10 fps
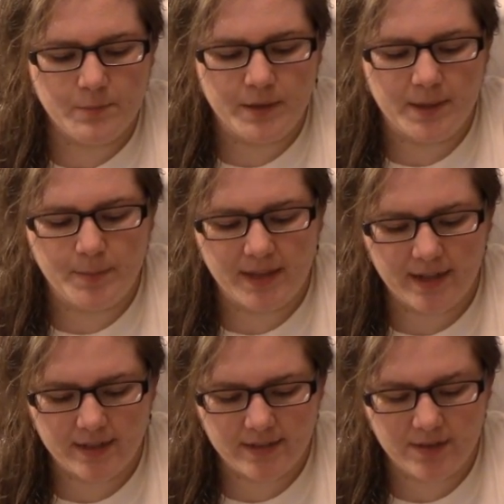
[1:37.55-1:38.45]
But
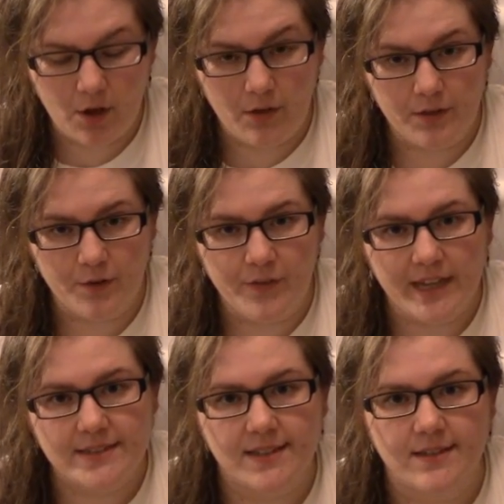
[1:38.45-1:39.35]
because all of their
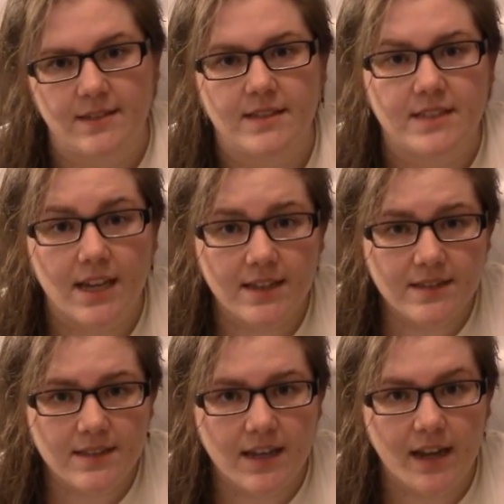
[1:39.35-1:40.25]
faces and the
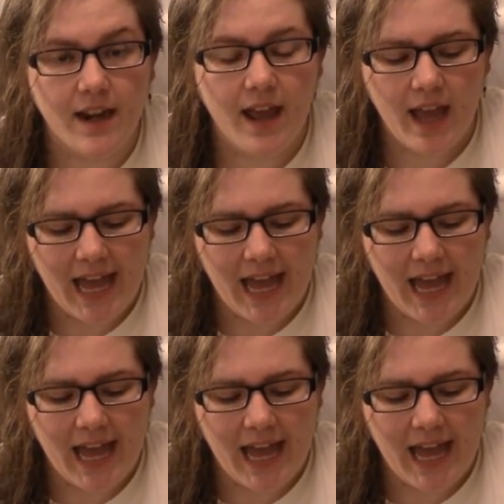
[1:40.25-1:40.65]
skin's done,